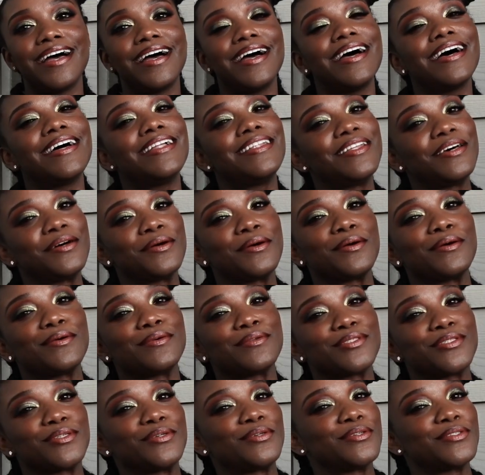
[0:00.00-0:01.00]
Hello,
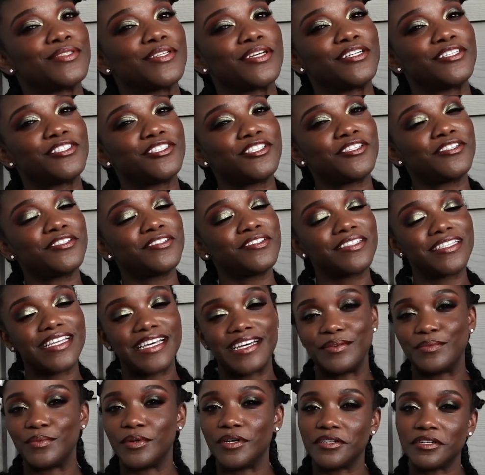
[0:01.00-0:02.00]
soul searchers,
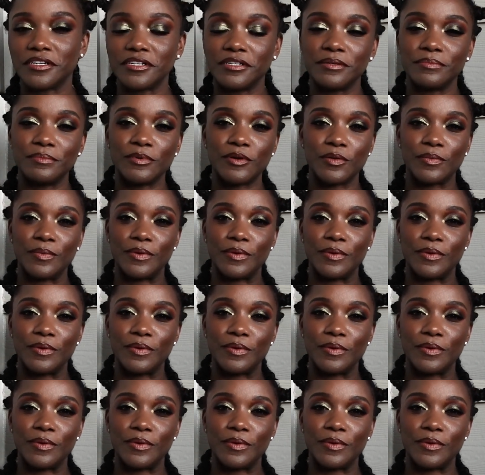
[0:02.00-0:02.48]
and welcome